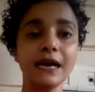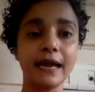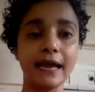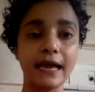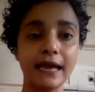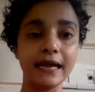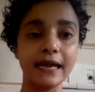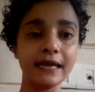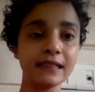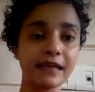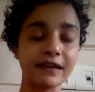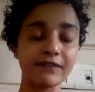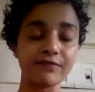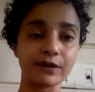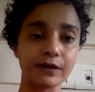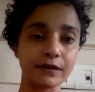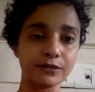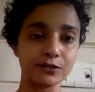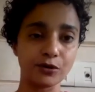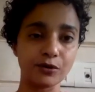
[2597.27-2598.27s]
They
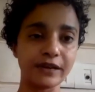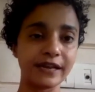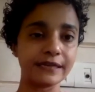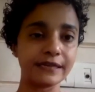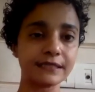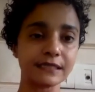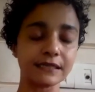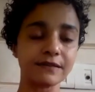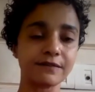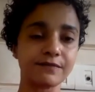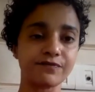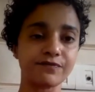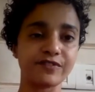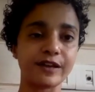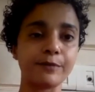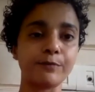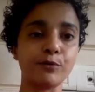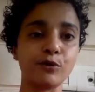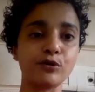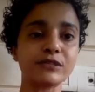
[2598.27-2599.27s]
were donated
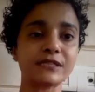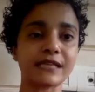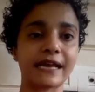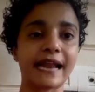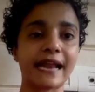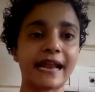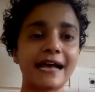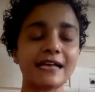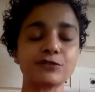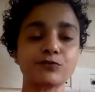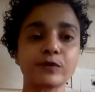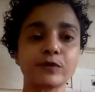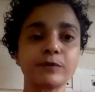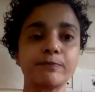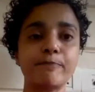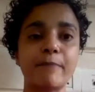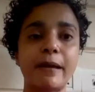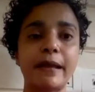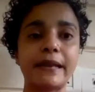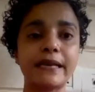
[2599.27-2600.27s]
free books, and as with
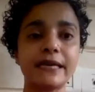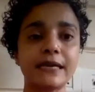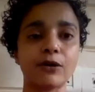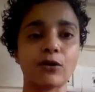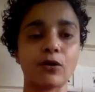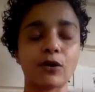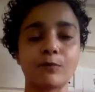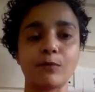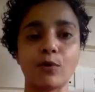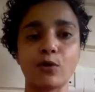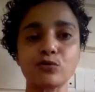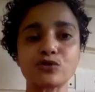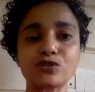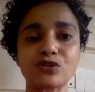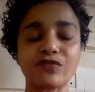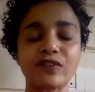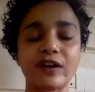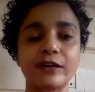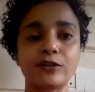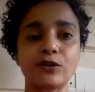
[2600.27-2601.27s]
many or most
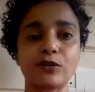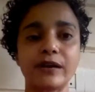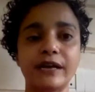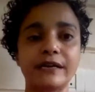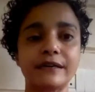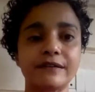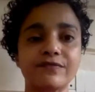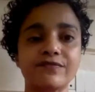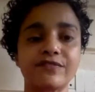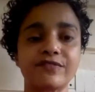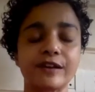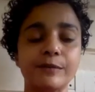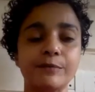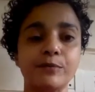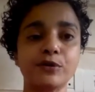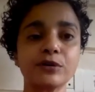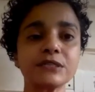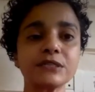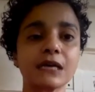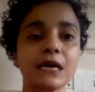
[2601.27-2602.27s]
of our donated free
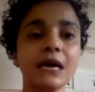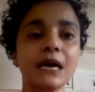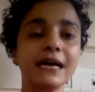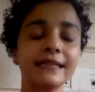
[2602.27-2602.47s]
books,